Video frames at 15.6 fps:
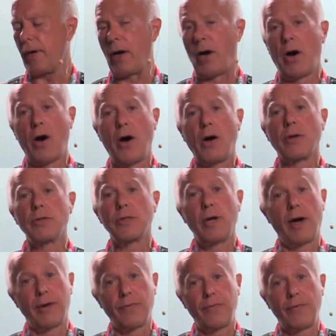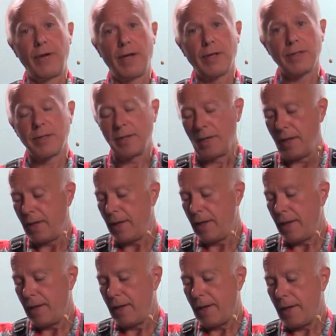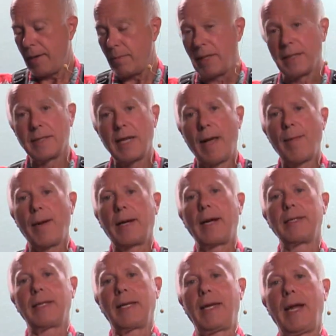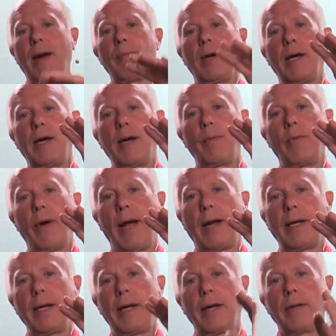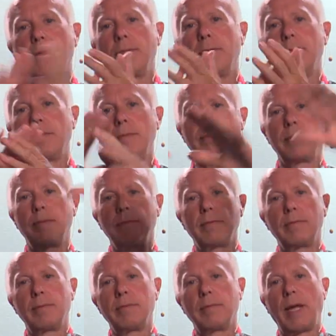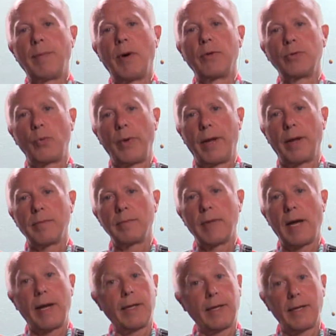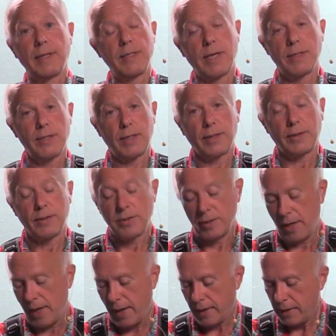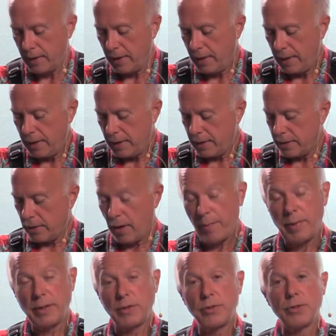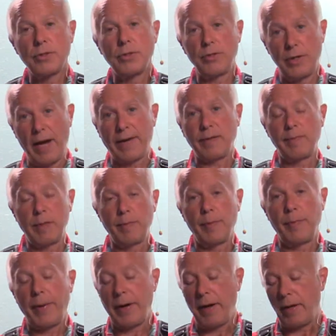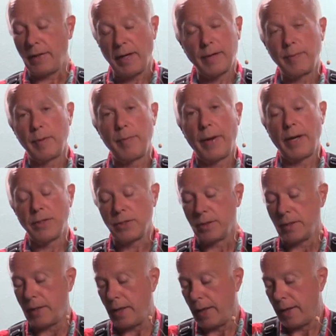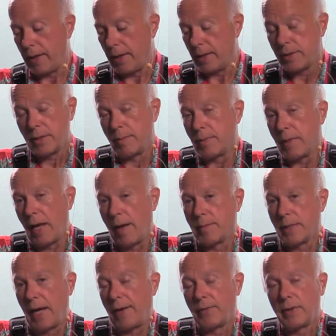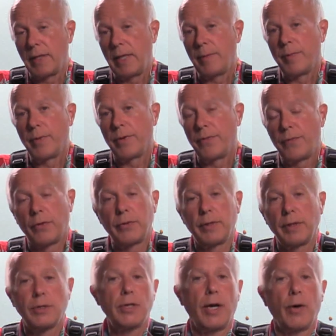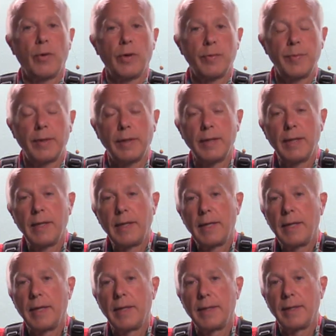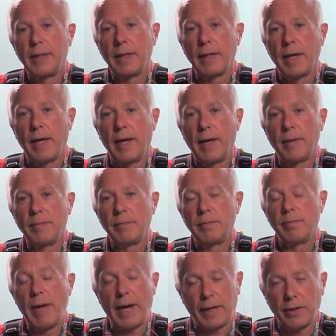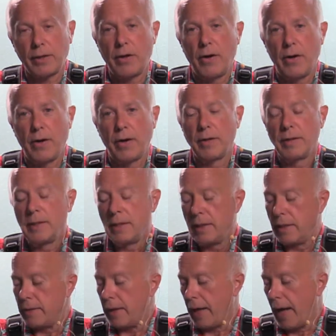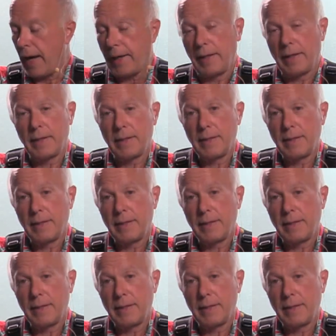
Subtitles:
hawks on a fence. By the time I got the camera up right here, they both went. I didn't get a chance to get the shot. So, I mean, you have to be prepared. You have to be patient. And sometimes I even keep a folding chair with me in the back of the car that I can